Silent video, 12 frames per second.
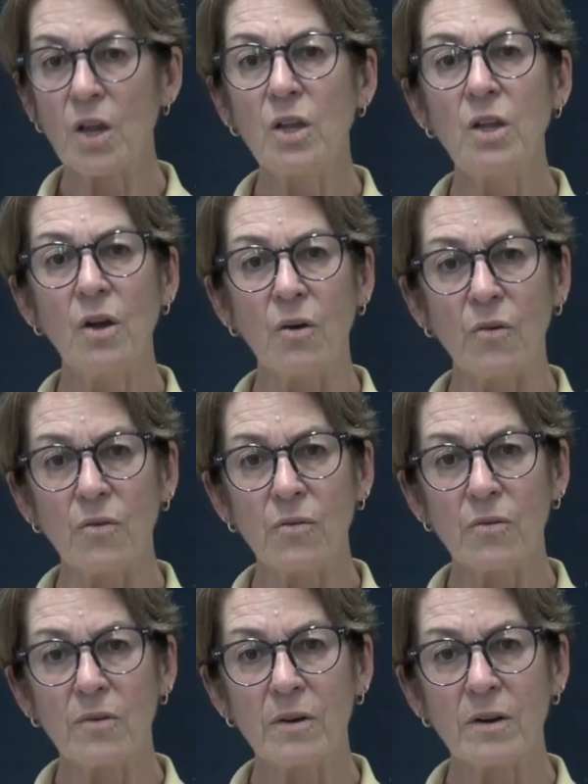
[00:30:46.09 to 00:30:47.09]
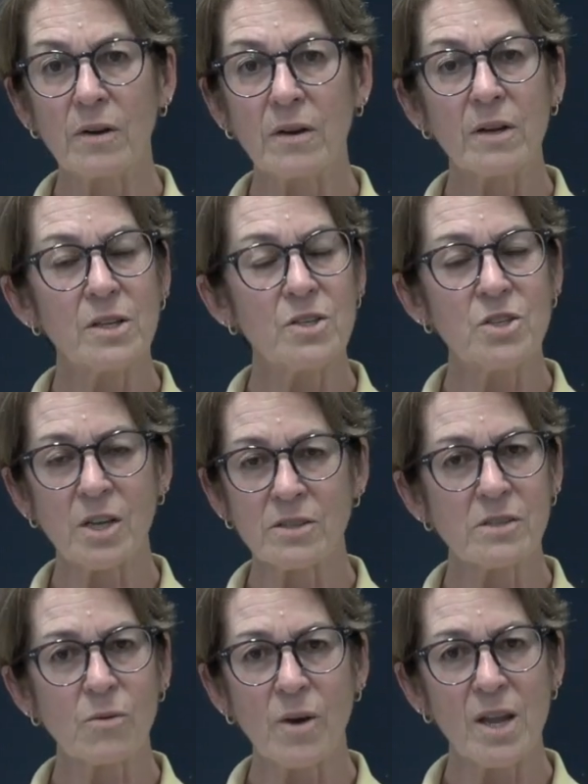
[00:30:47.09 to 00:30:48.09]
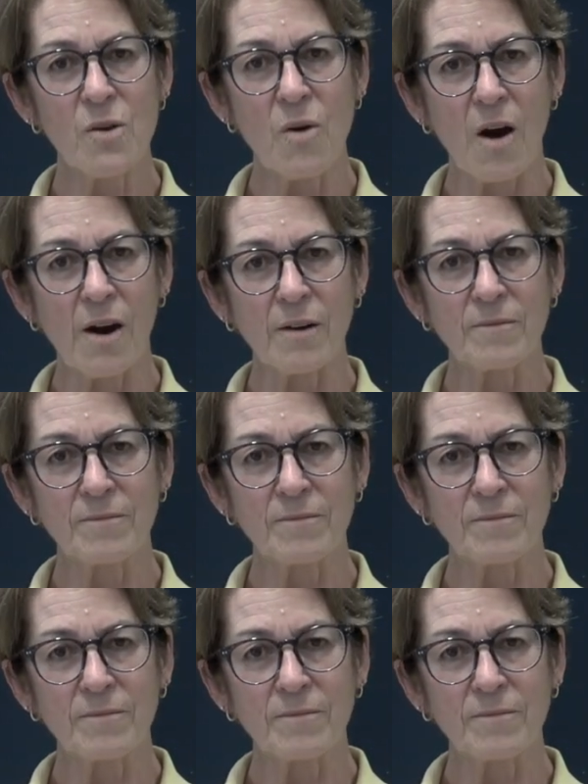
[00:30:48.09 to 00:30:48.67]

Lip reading: you, just the way you are.